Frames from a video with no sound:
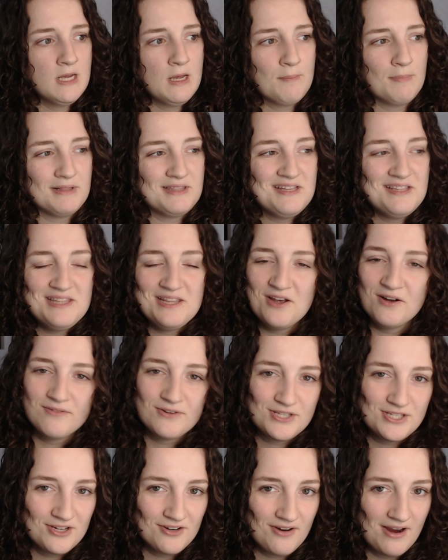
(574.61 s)
But then the
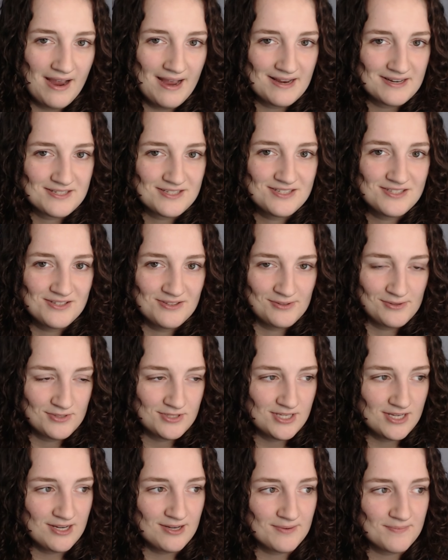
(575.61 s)
Overseer asks
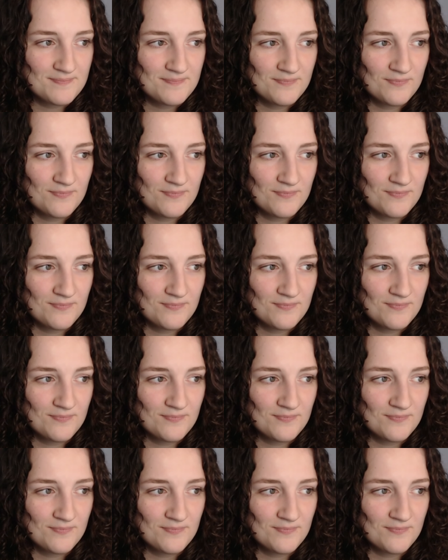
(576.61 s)
Lucy